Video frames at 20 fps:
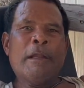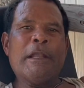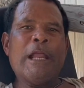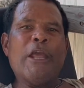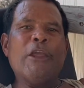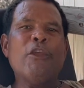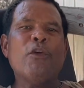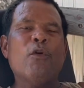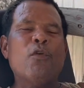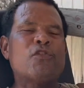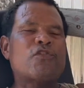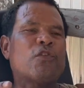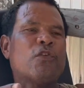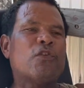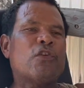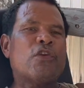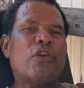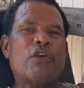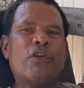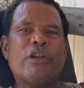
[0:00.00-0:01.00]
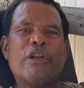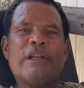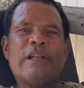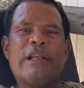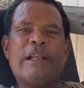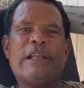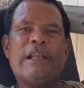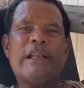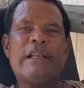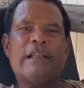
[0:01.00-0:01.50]
They used to,
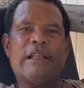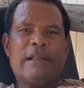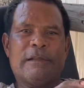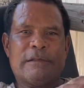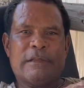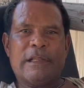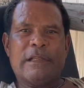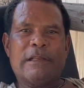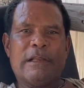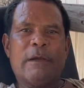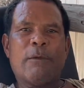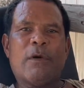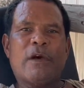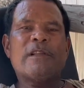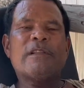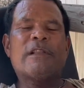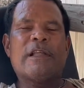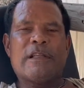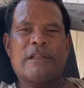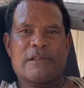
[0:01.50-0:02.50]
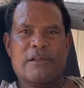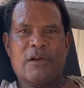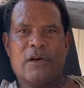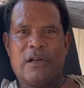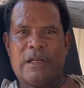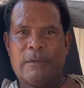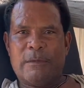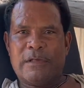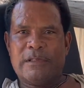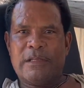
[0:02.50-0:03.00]
they
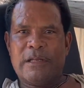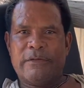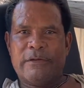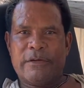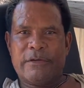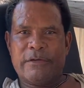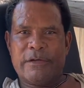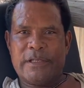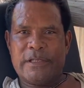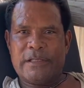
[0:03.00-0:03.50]
was Derrick, right?